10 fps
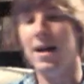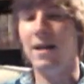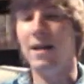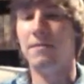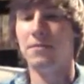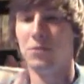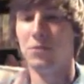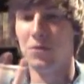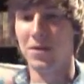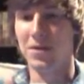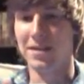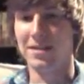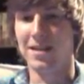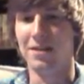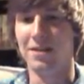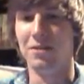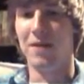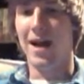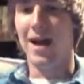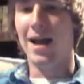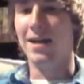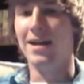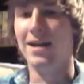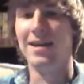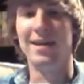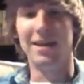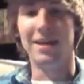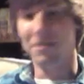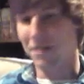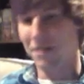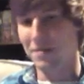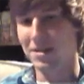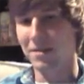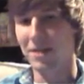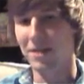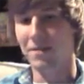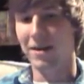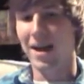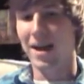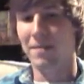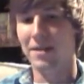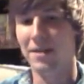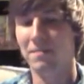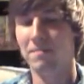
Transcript: have 2 things to tell you, and neither of them is going to make you very happy.